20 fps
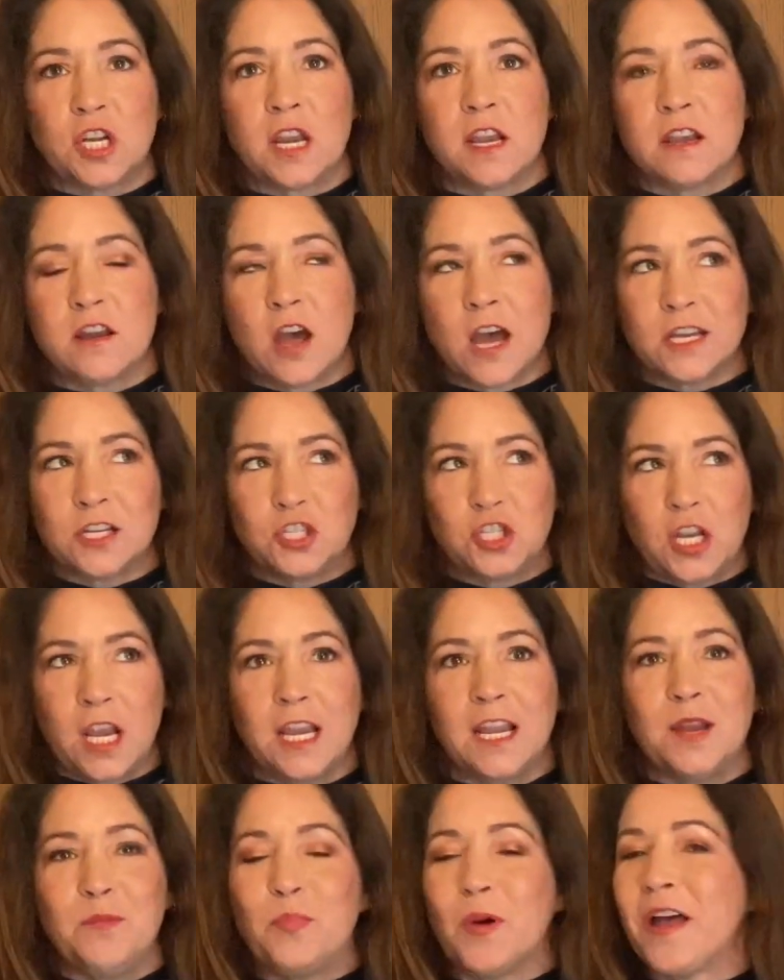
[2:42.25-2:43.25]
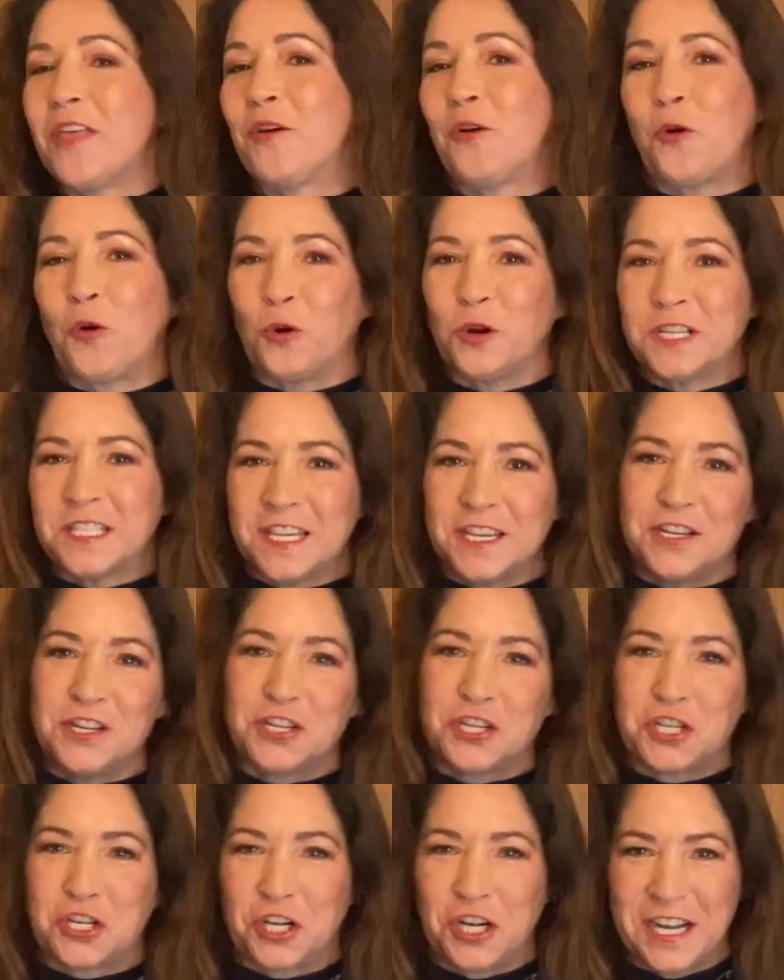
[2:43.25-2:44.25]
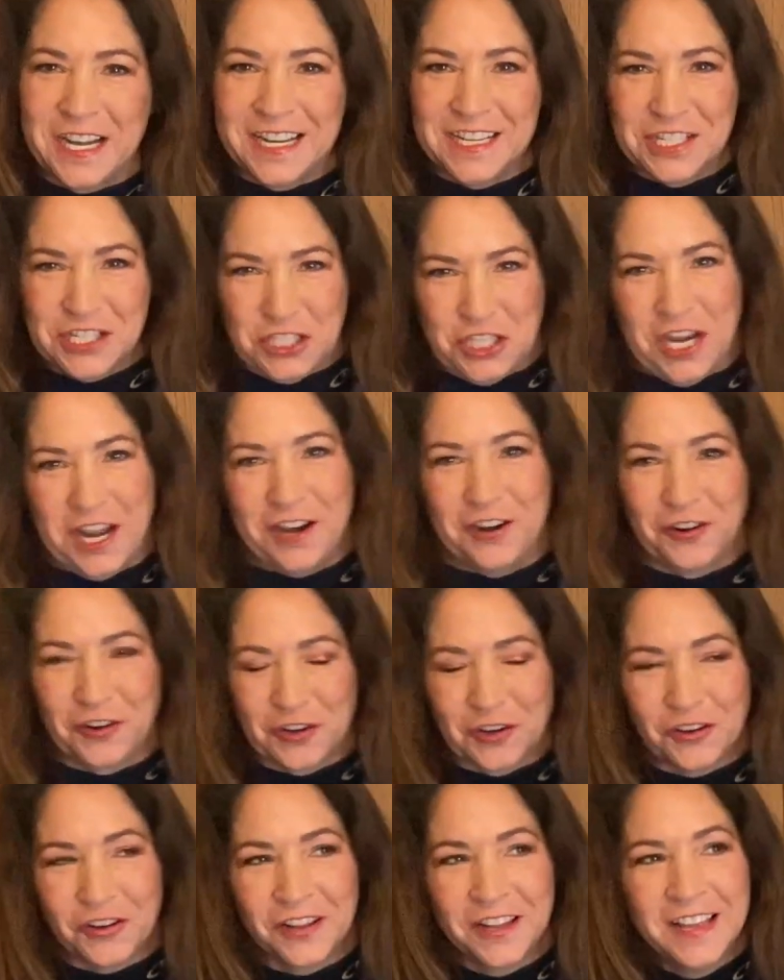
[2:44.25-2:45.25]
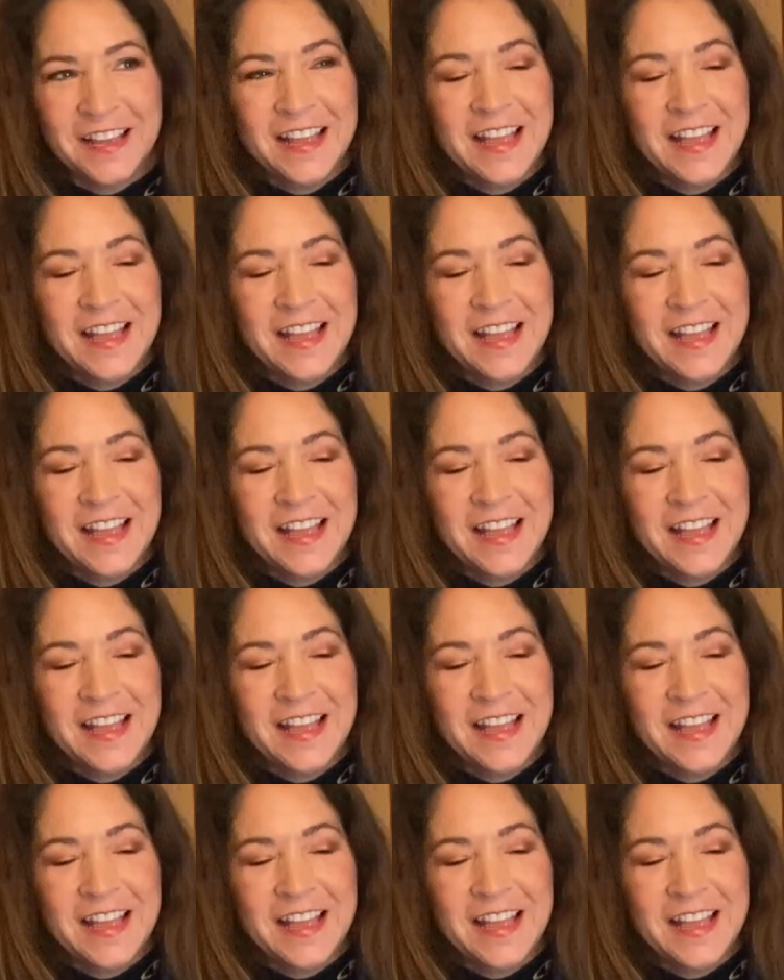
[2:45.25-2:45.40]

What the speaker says: and not jaded by the horse industry in general.